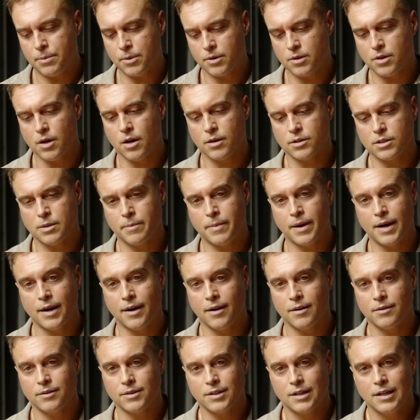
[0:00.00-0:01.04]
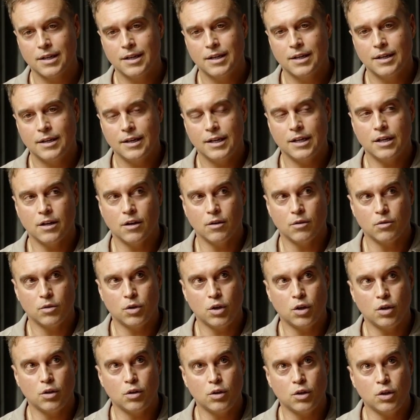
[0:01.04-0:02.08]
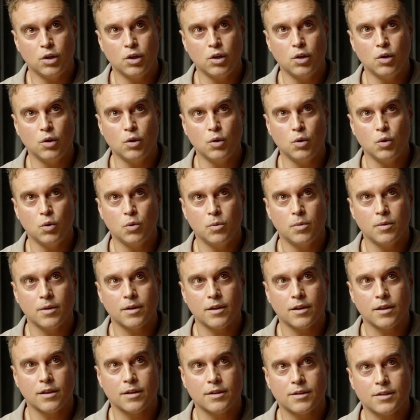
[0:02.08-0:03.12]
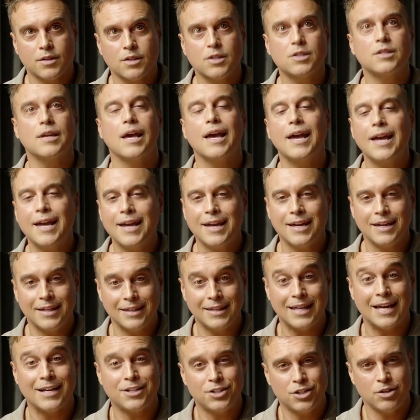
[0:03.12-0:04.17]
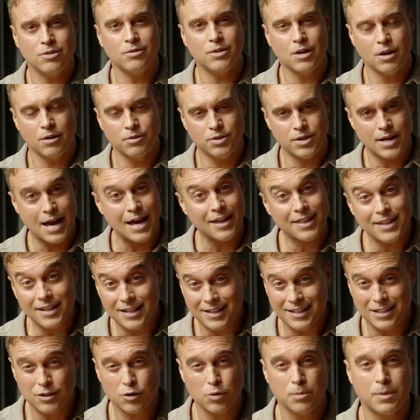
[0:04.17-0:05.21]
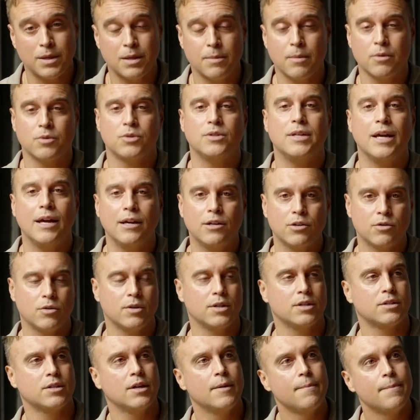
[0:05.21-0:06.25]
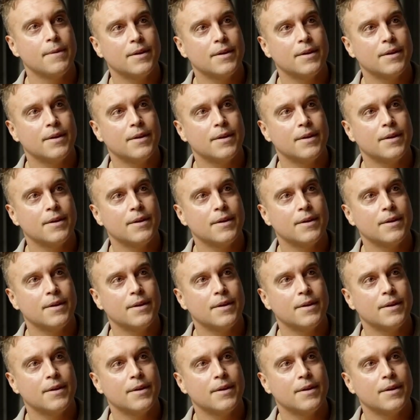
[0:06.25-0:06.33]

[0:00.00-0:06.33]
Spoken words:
talks about, you saying that I think this would be the most dangerous,